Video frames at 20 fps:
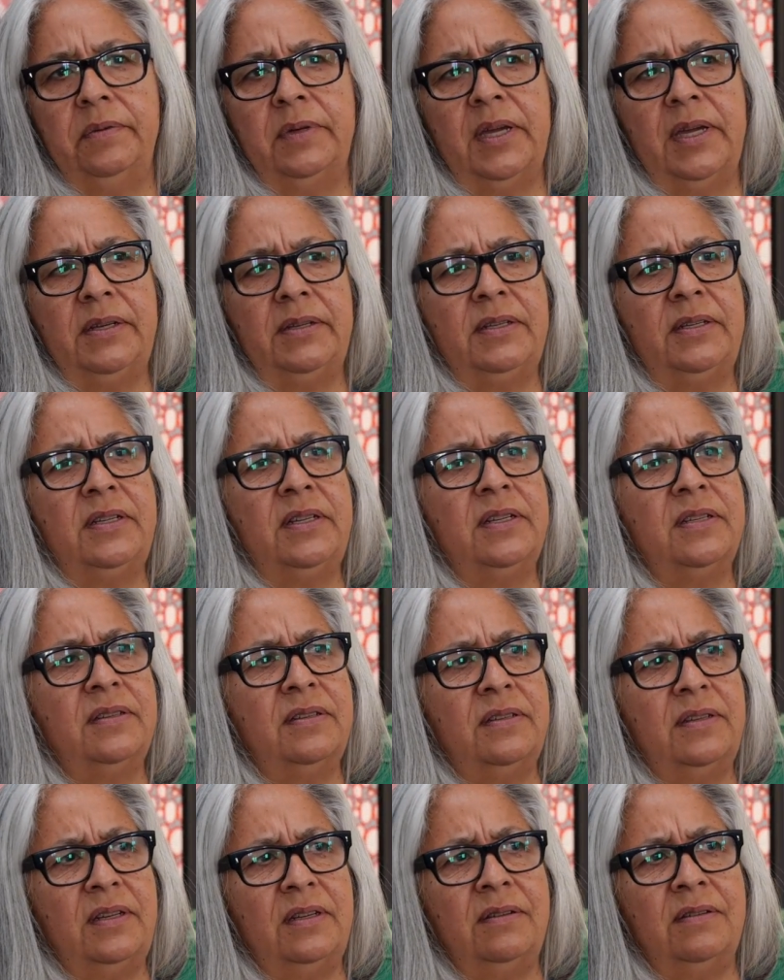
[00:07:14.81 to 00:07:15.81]
I
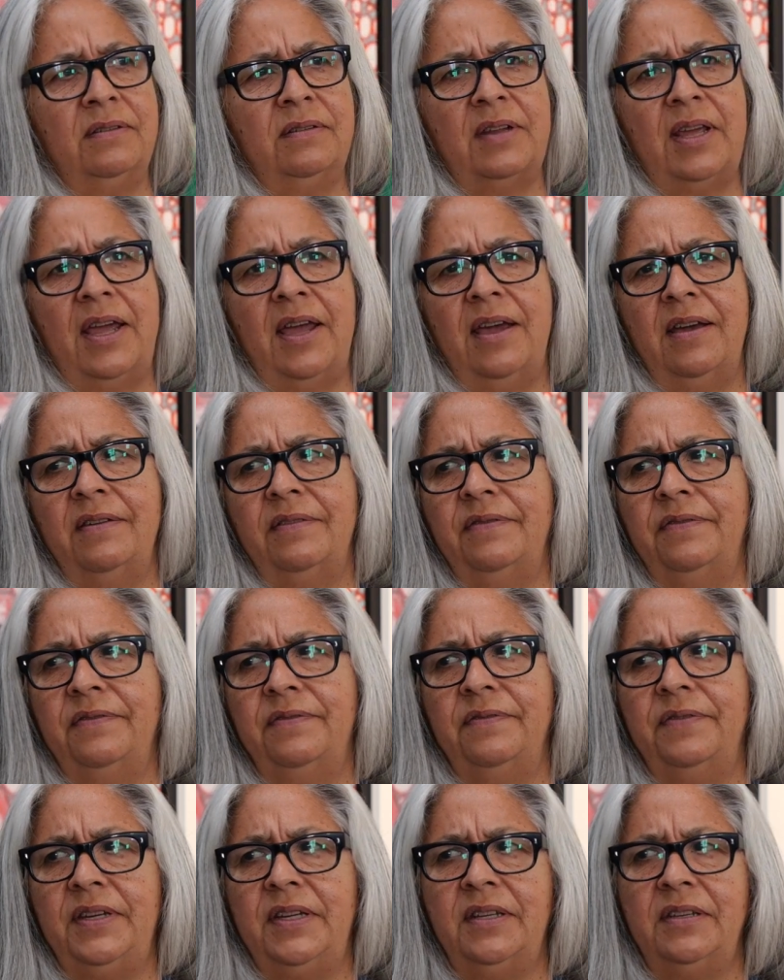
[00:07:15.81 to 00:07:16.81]
just didn't have
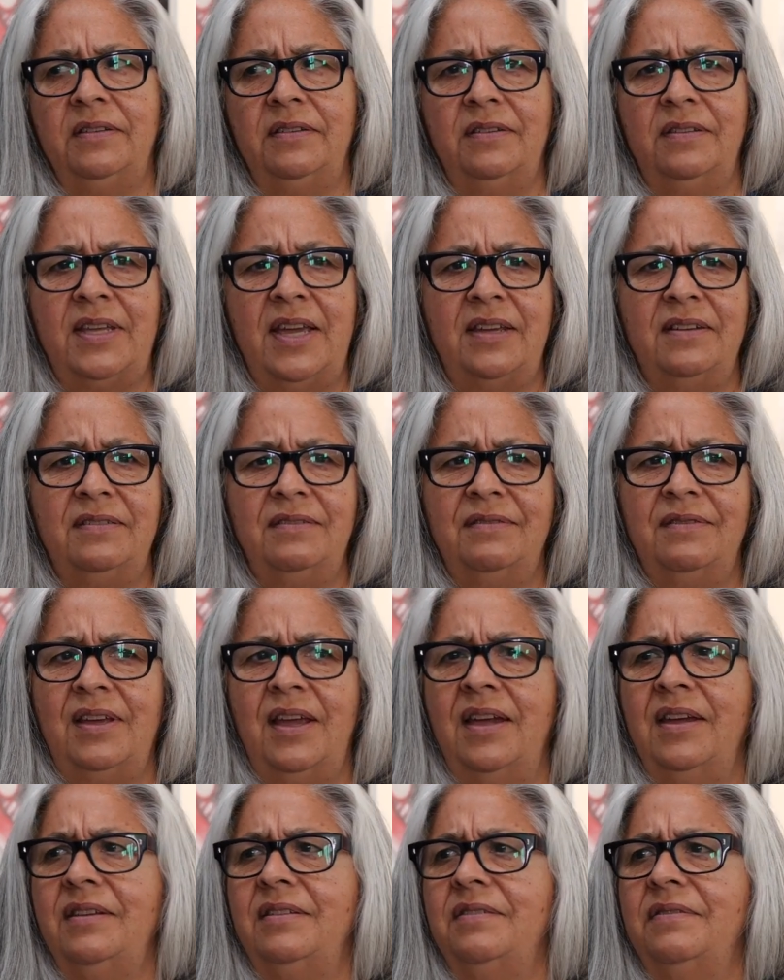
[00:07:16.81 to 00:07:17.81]
it that
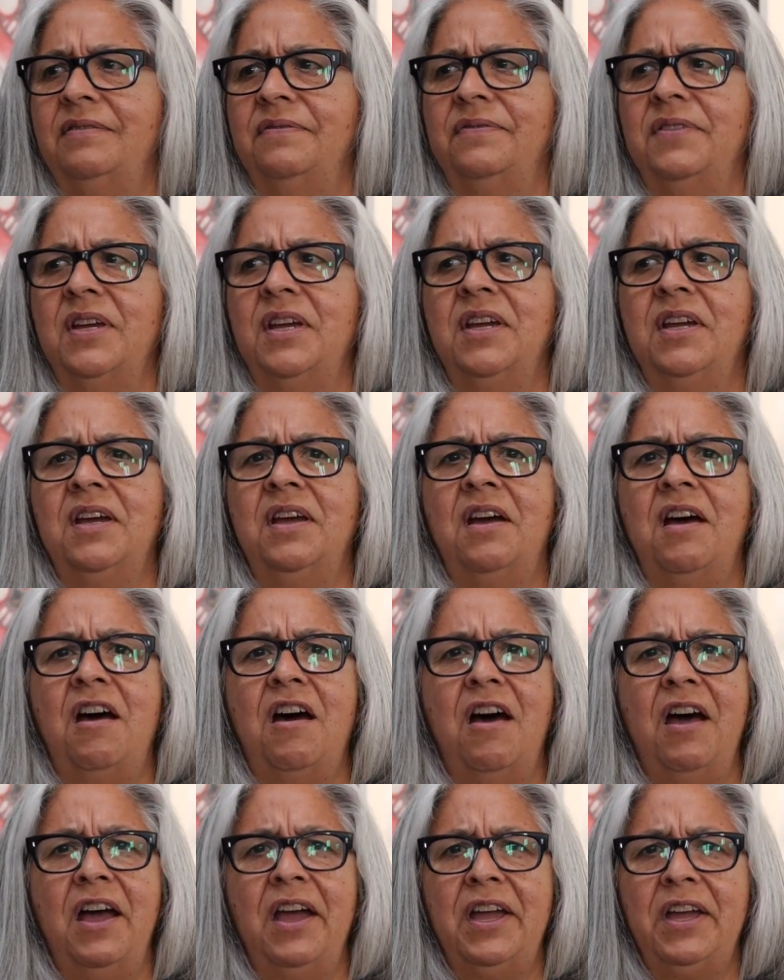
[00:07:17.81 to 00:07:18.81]
kind of
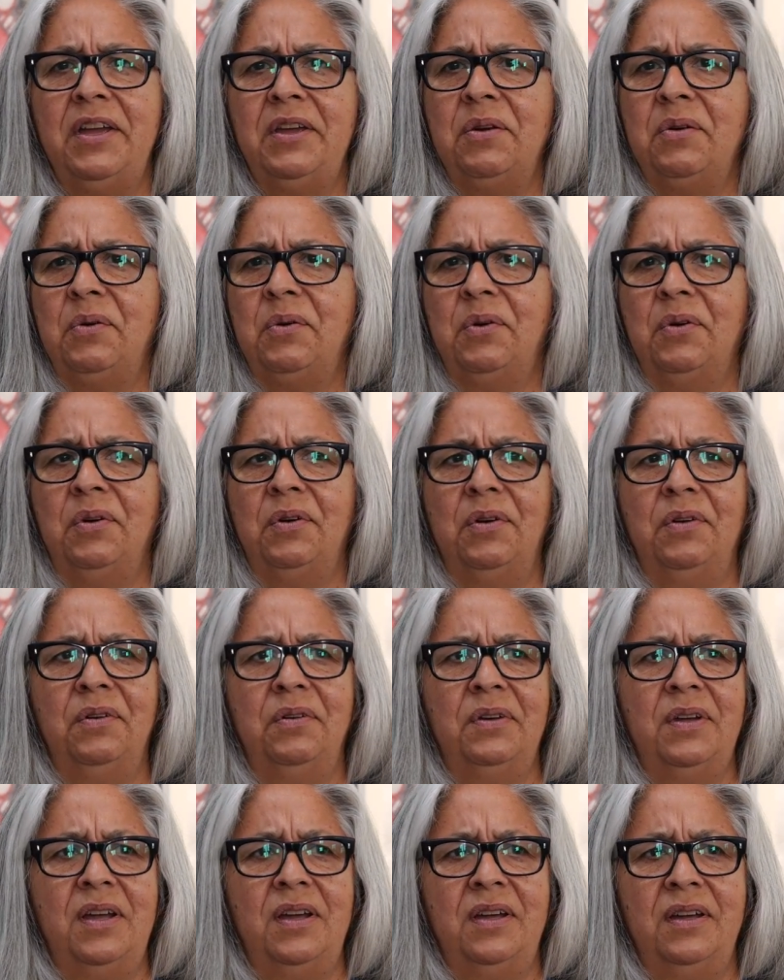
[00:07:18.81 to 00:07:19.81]
eye
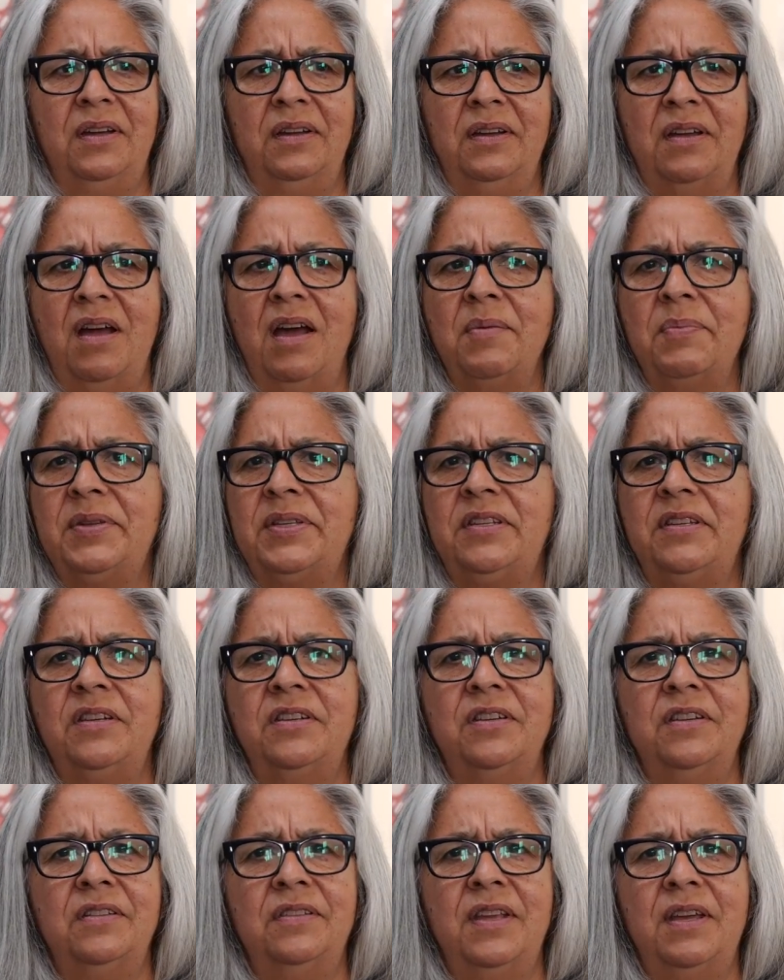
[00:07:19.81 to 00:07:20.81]
or uh,
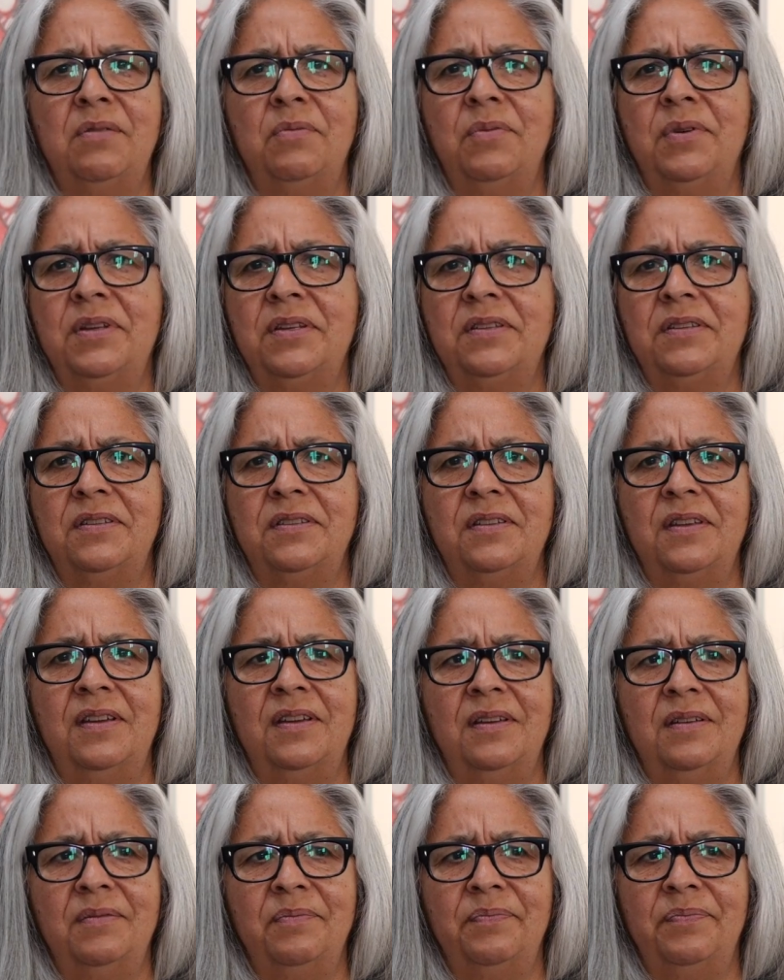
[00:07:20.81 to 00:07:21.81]
composition that was
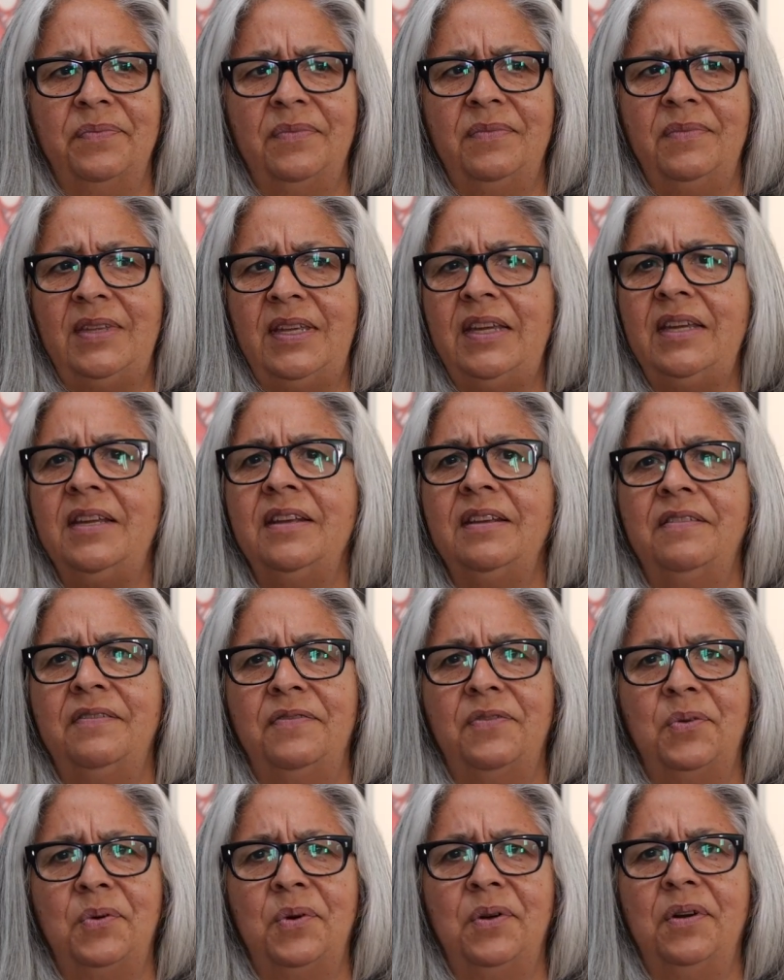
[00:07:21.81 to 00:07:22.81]
um, needed
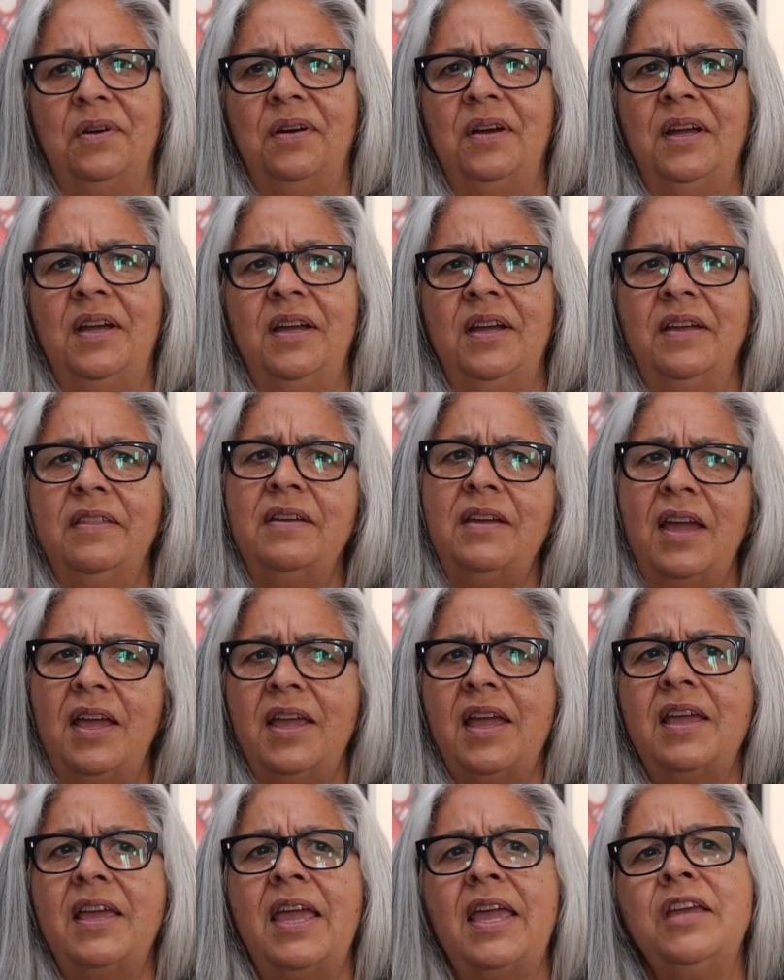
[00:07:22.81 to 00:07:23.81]
for.
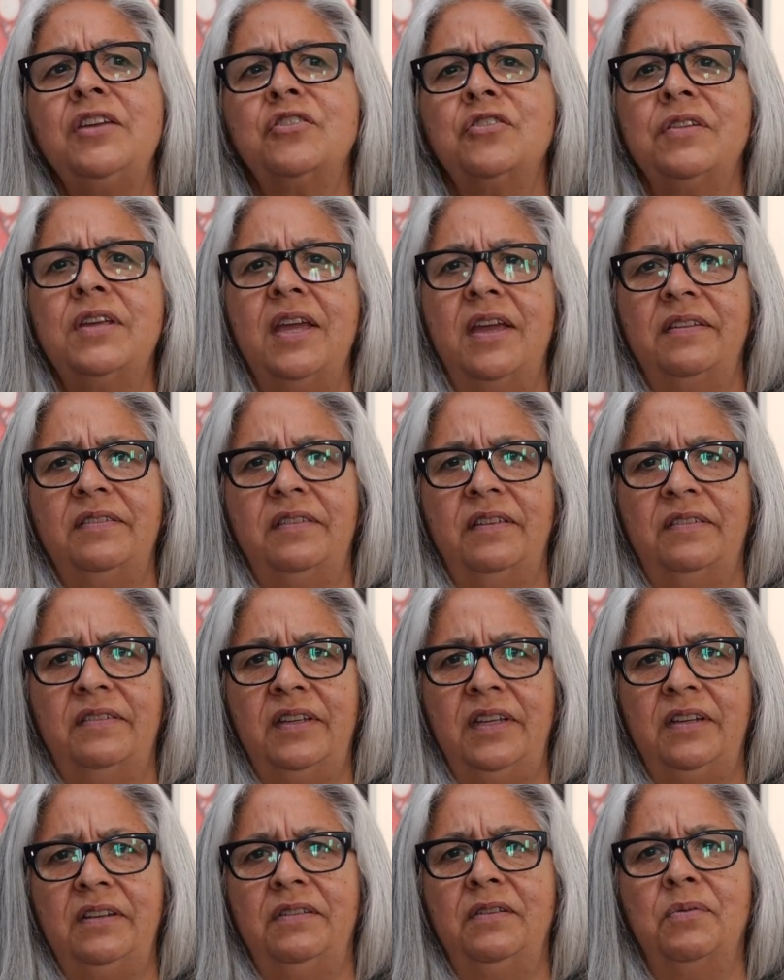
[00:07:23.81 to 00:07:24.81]
I, occasionally, I
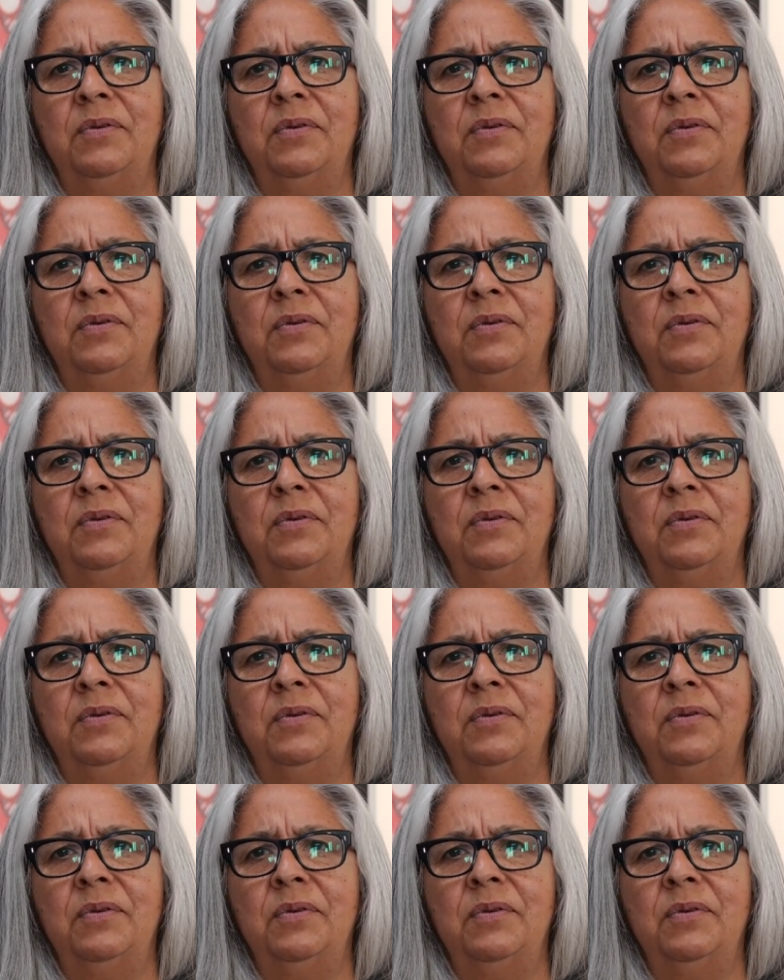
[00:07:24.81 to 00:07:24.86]
succeeded.